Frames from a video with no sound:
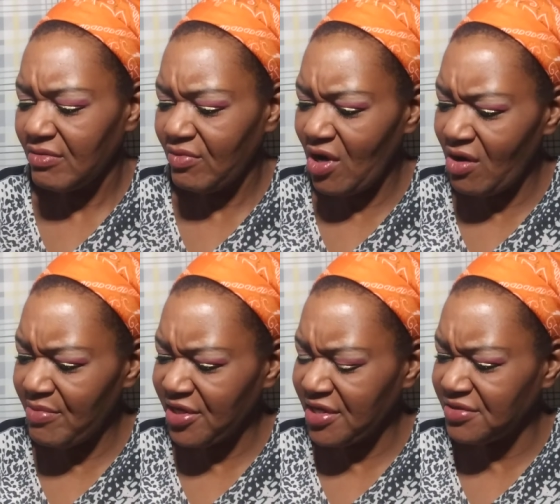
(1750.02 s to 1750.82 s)
We all
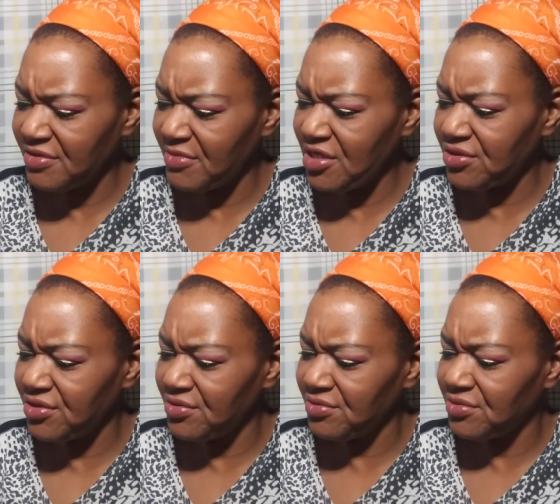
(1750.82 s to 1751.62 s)
been getting some
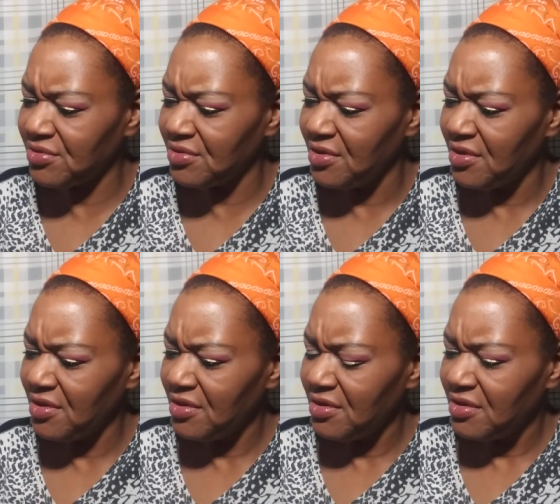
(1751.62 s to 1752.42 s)
issues
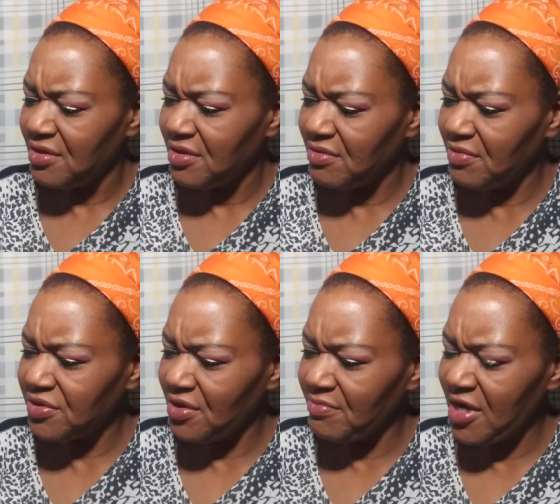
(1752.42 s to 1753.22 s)

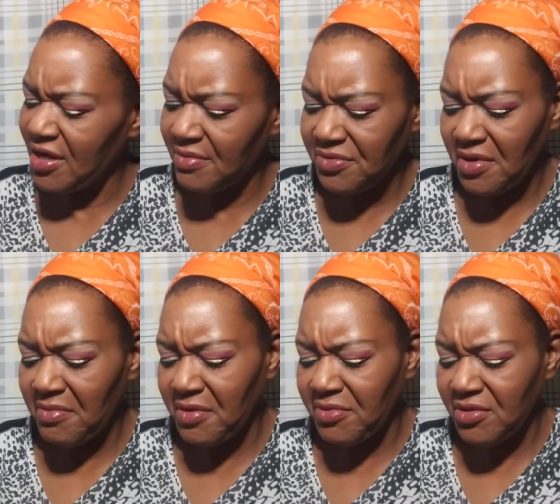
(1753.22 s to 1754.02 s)
with our makeup, so I
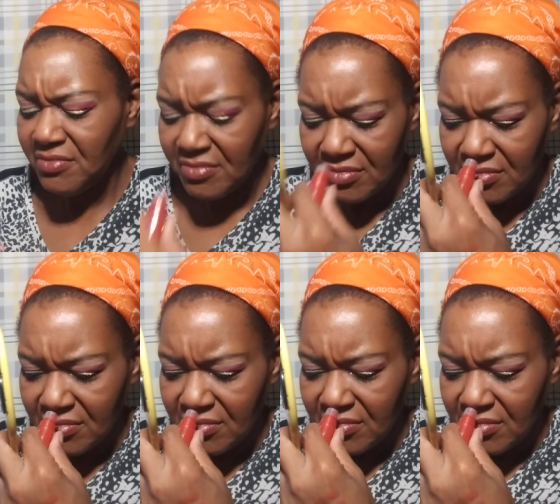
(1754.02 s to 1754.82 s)
better be...
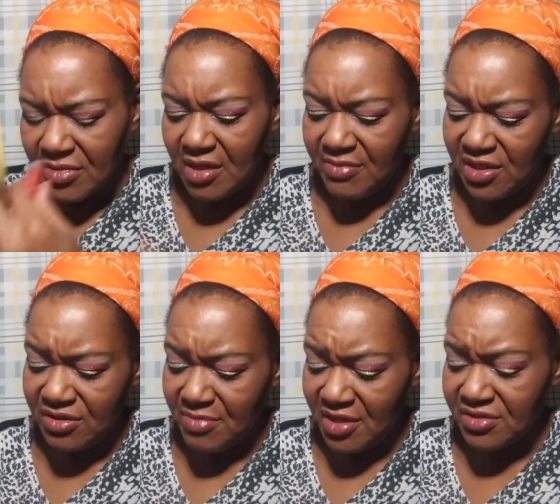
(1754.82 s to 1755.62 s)
I mean, it
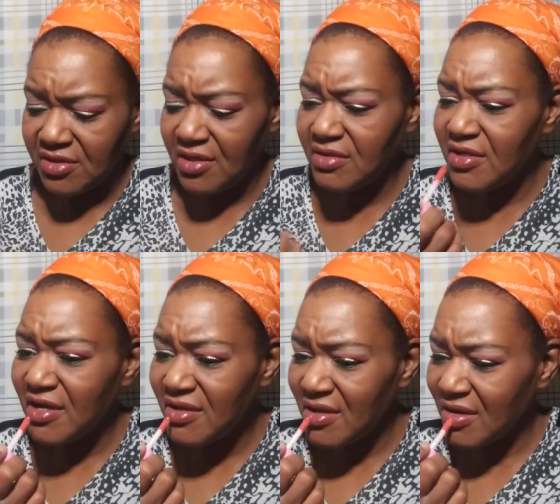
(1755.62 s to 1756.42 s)
smells good, and that...